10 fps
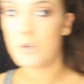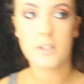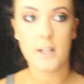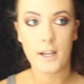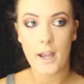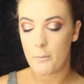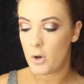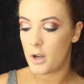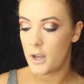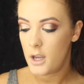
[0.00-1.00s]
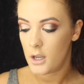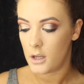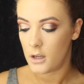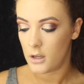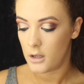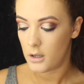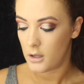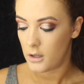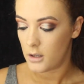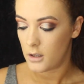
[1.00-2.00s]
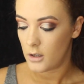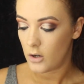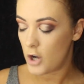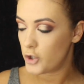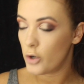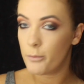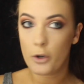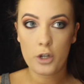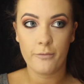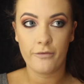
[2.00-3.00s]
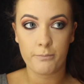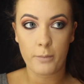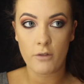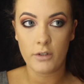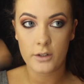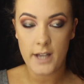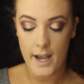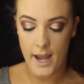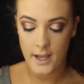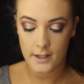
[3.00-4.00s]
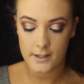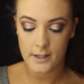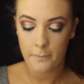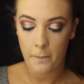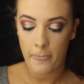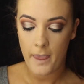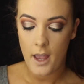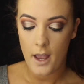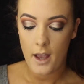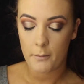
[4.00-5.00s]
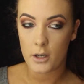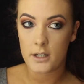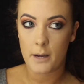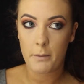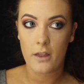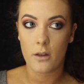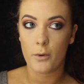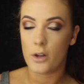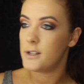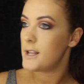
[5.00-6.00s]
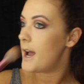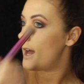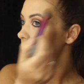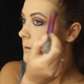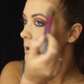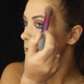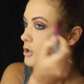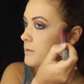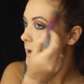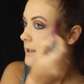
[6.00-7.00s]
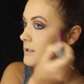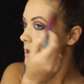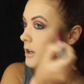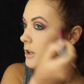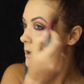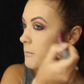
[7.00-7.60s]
just going to get my contour brush by Real Techniques. I'm going to dab it in the bronzer, and then I'm going to just make circular